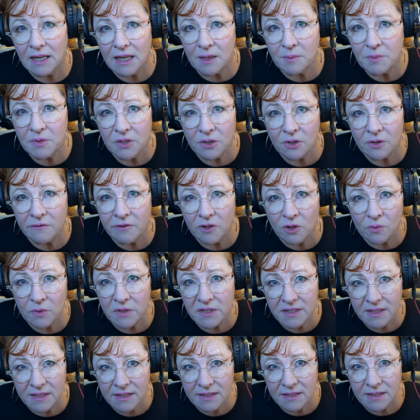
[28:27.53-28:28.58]
Observe your
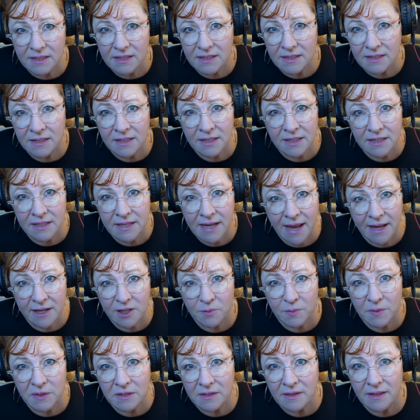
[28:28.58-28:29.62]
resistance and
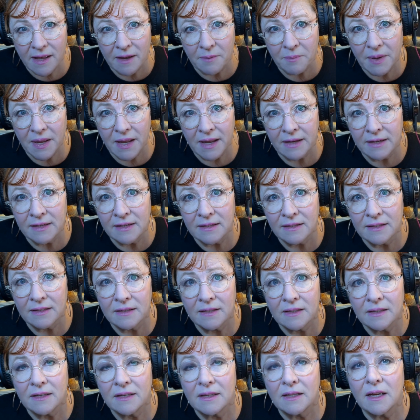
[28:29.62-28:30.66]
attachment to that pain.
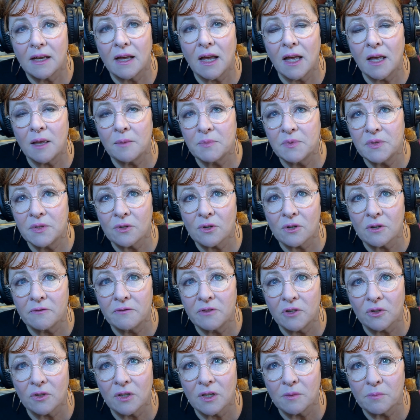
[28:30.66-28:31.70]
Observe
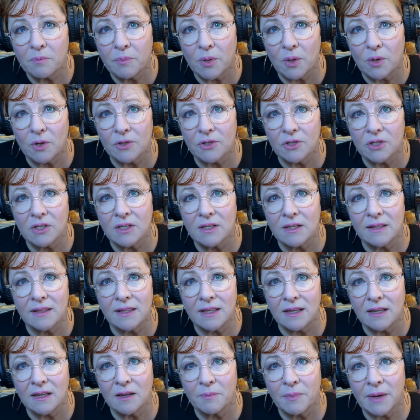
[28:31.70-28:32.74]
your compulsion to
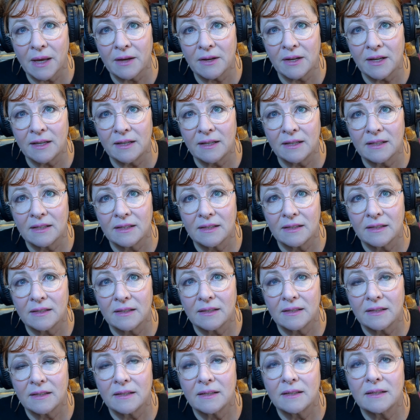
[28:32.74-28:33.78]
think about it.
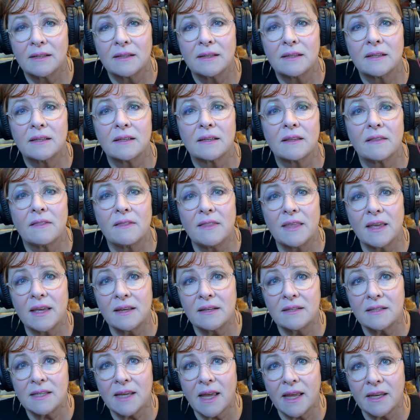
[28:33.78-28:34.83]

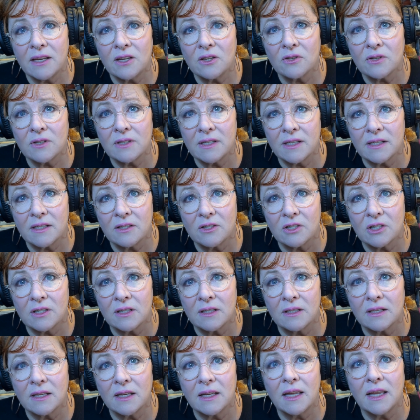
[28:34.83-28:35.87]
Then take your
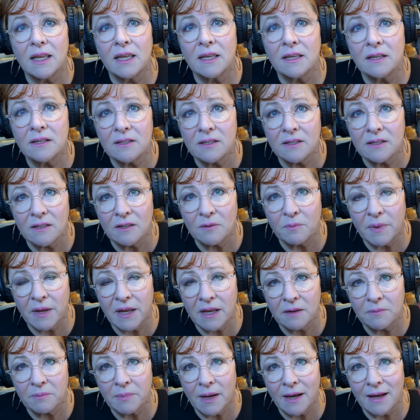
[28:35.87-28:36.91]
attention into the
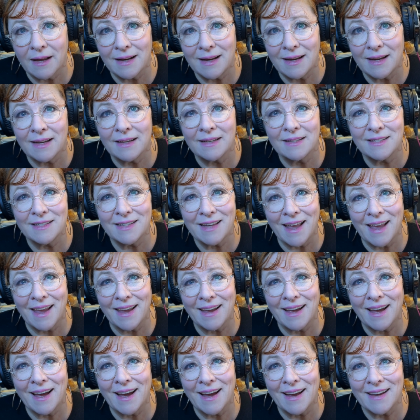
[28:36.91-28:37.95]
pain body and
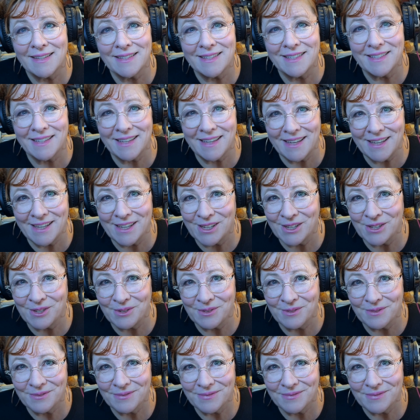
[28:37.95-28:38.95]
say, I see you.